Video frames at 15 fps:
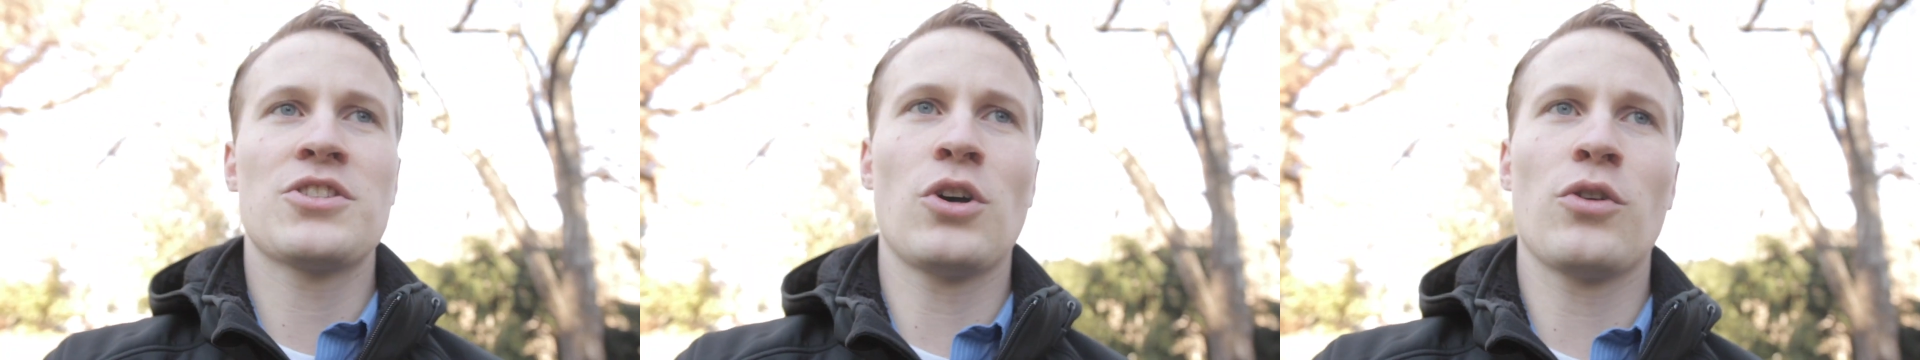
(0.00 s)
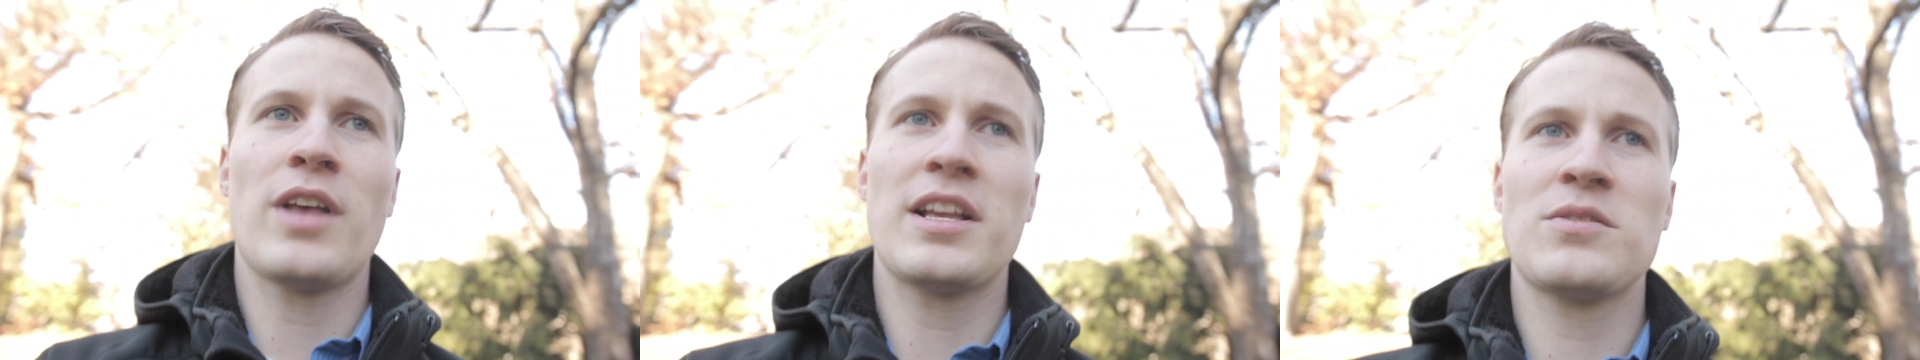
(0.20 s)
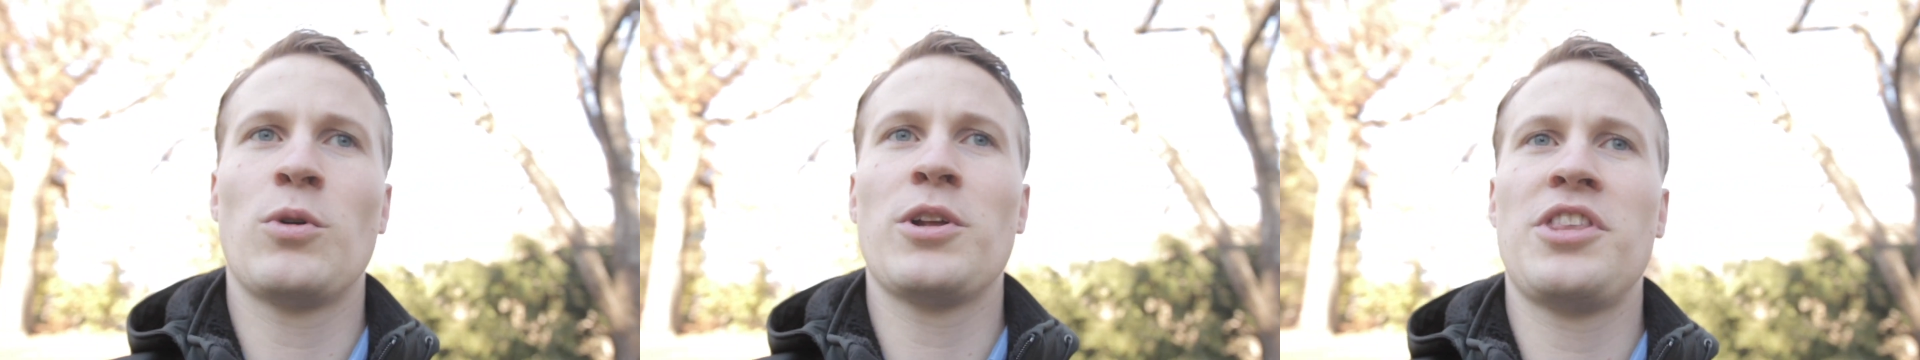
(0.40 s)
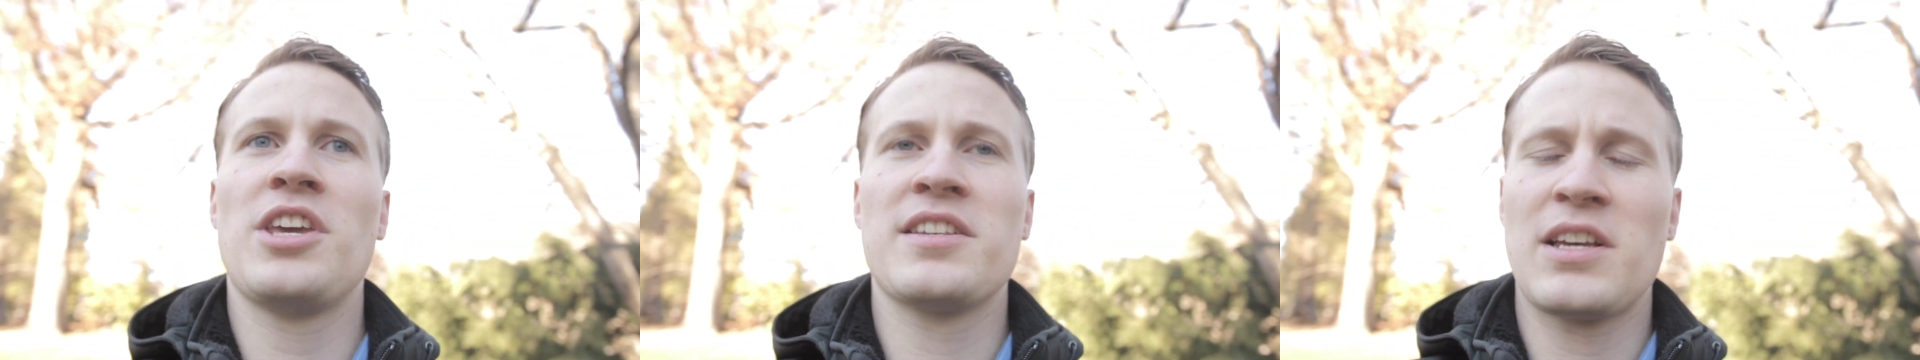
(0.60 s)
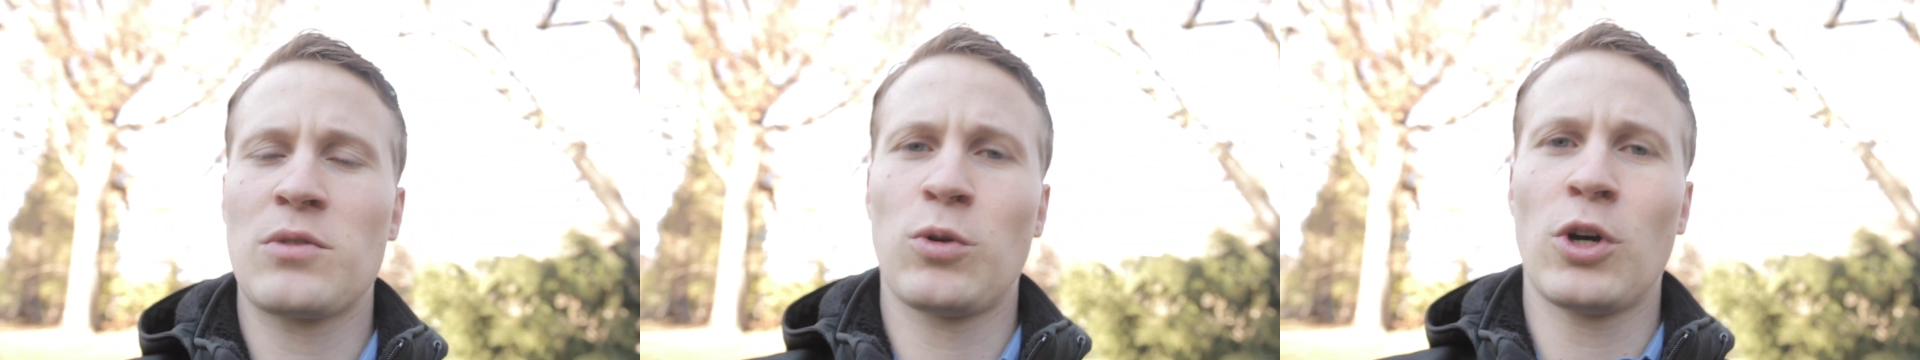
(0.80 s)
So that's one
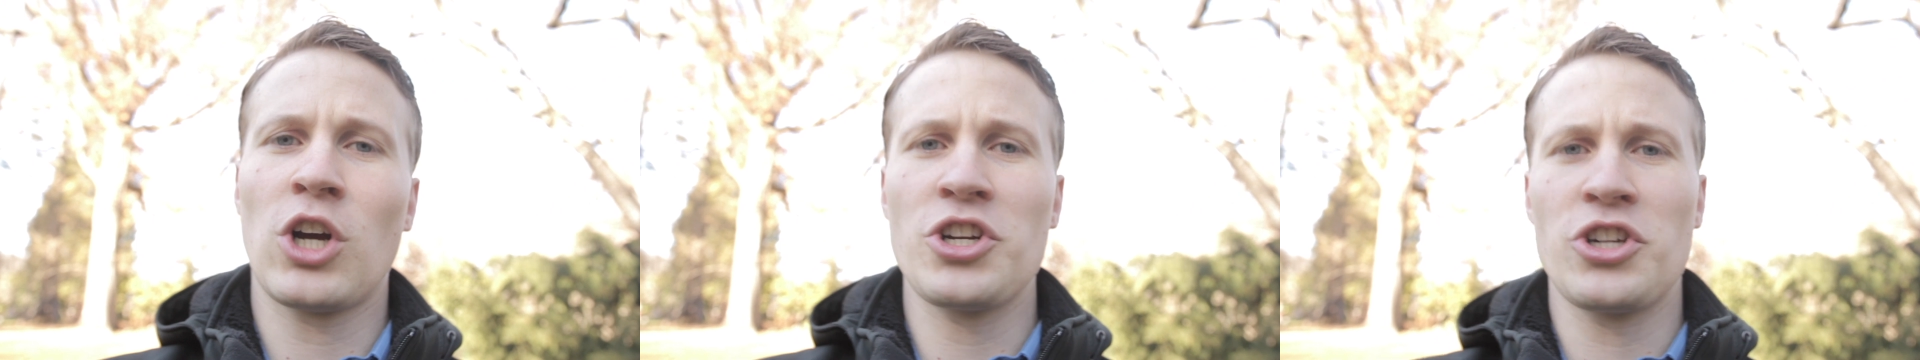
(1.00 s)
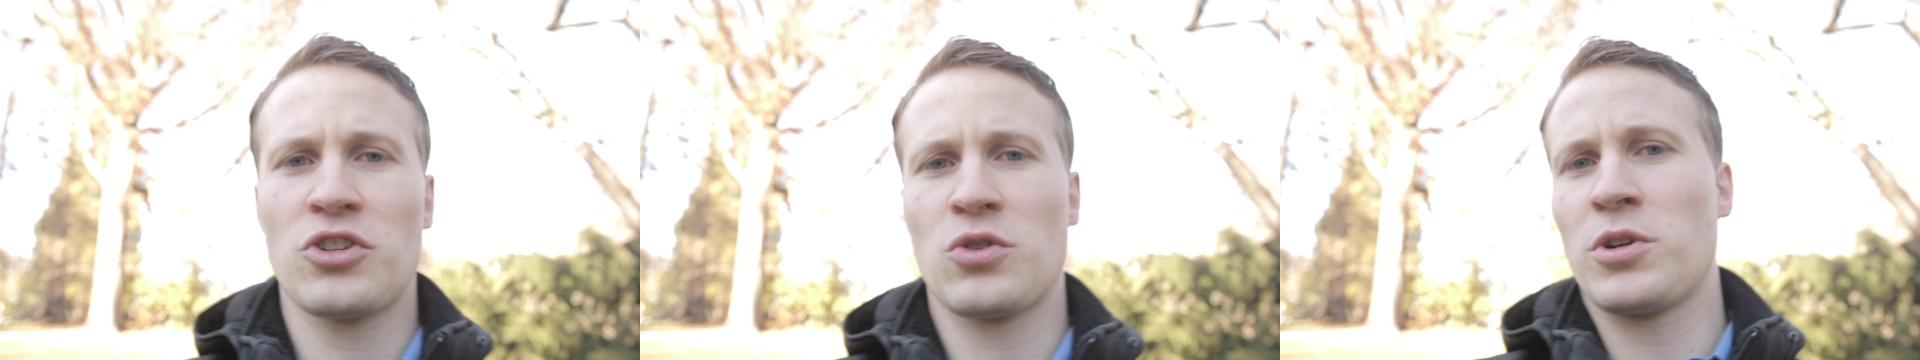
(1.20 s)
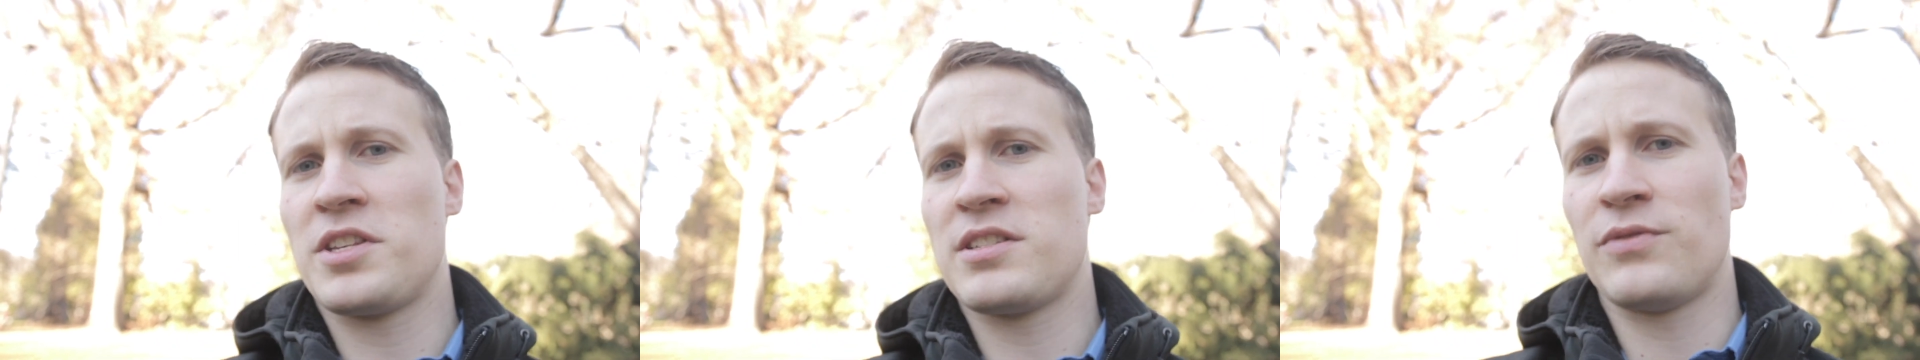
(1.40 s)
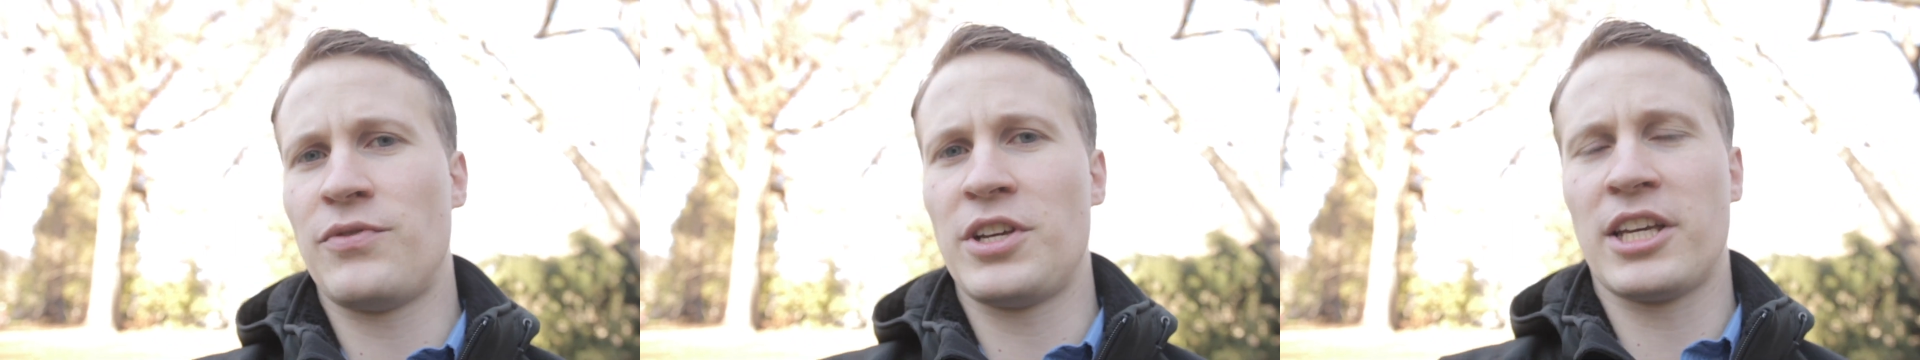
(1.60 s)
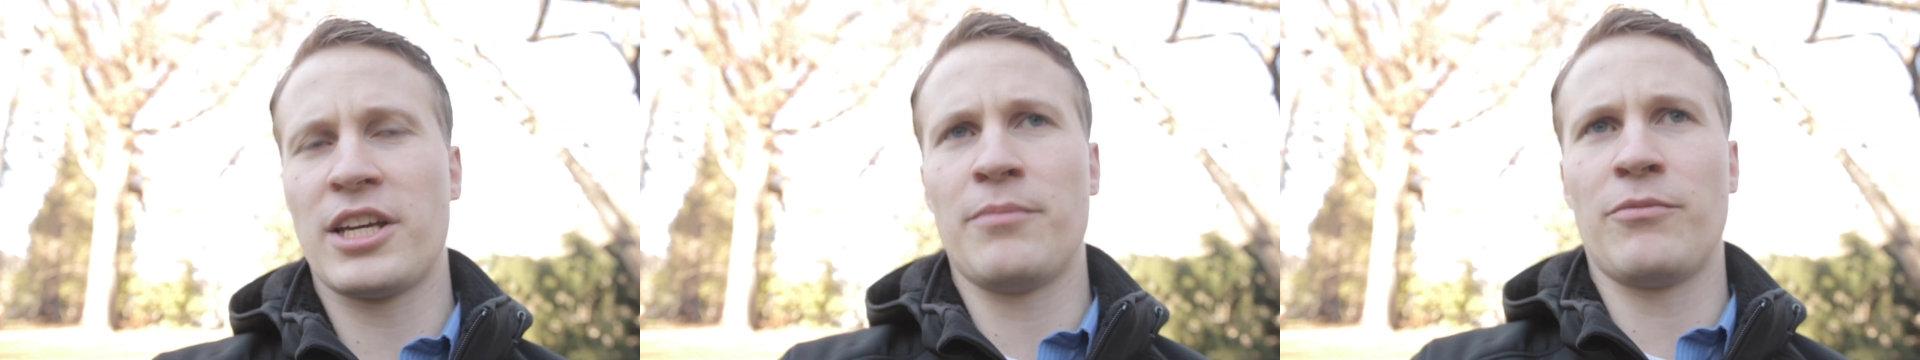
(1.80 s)
thing, is I'd work on your sources of
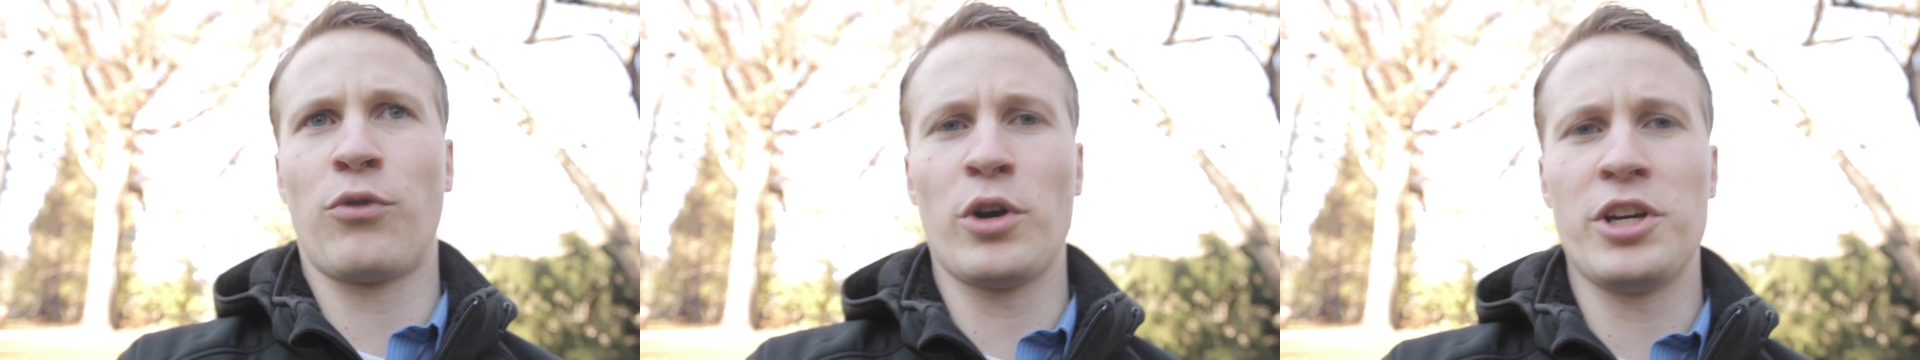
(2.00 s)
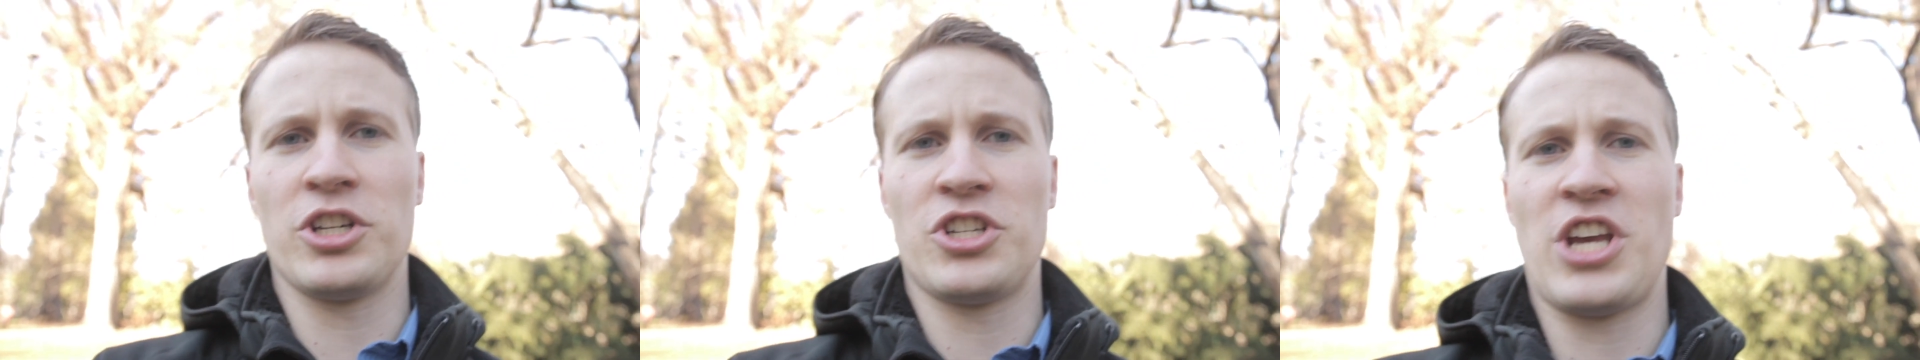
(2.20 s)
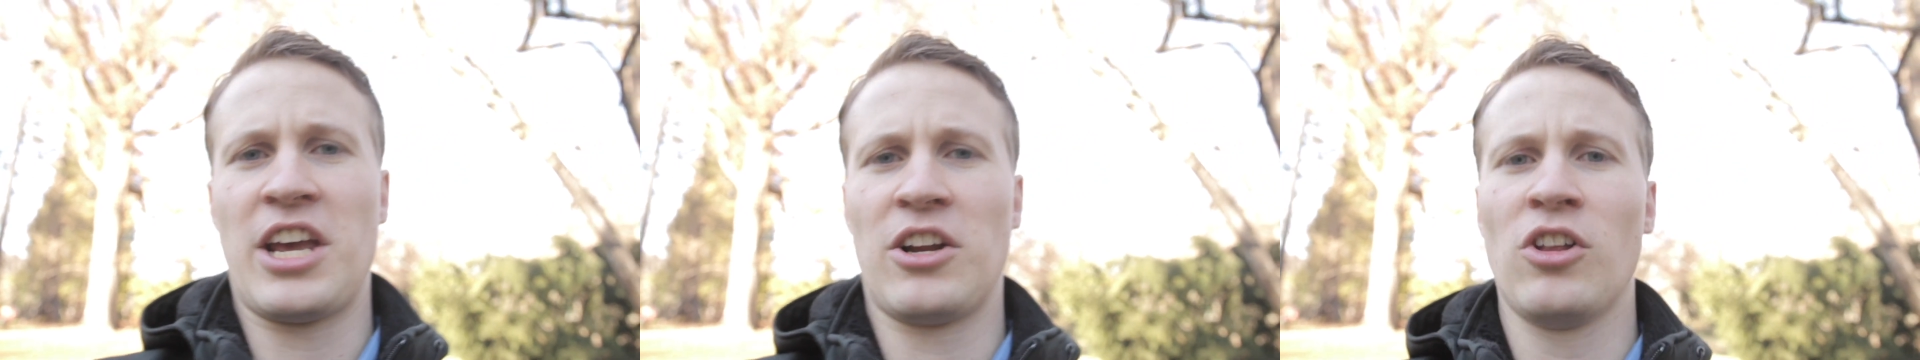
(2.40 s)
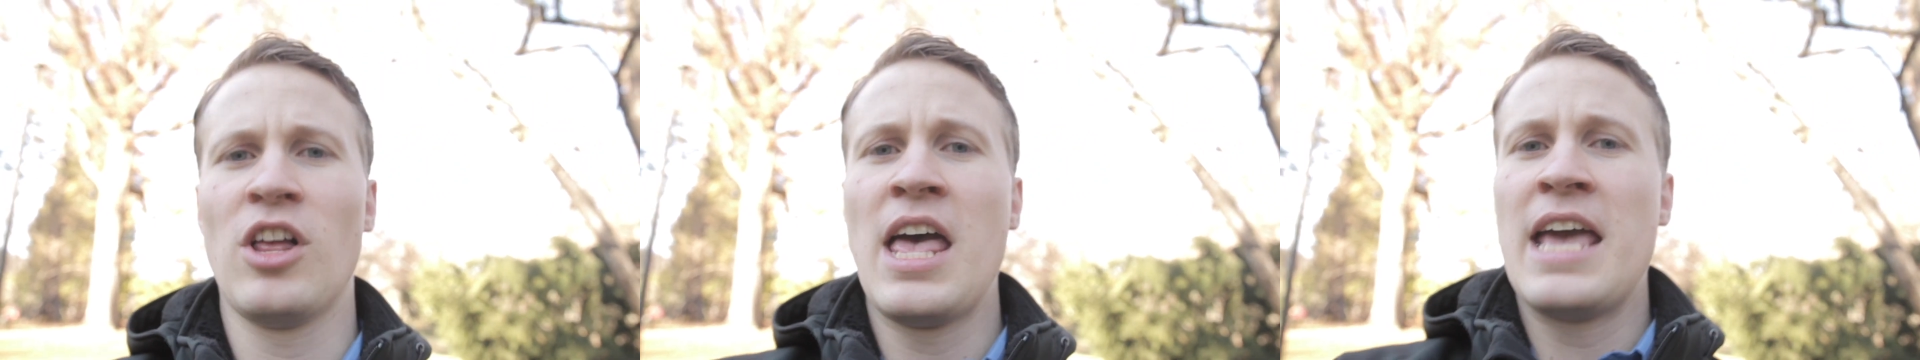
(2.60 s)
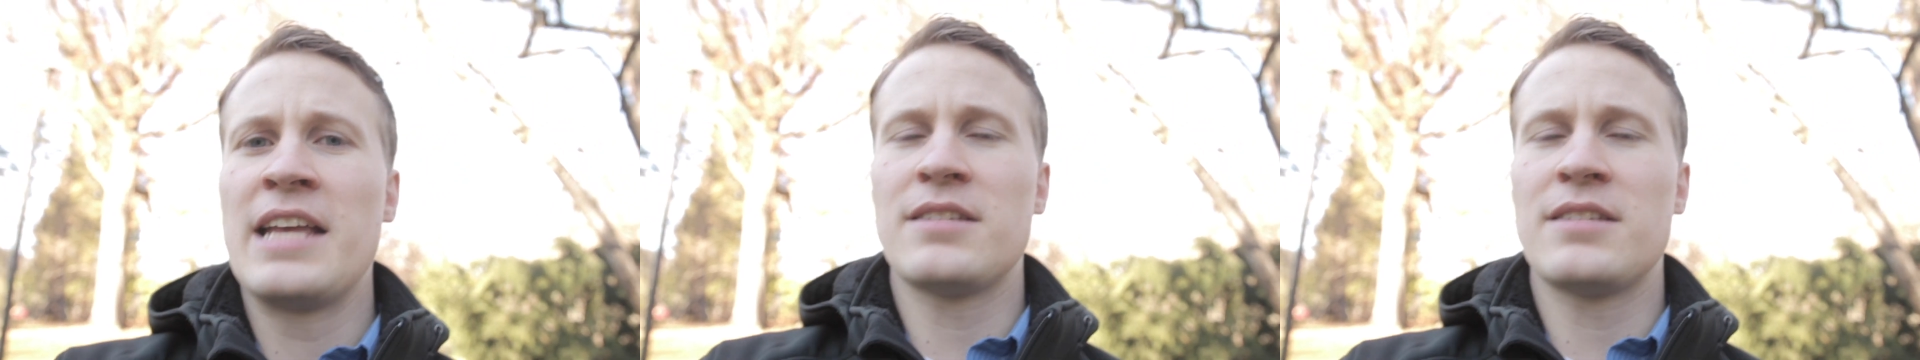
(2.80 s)
income for your channel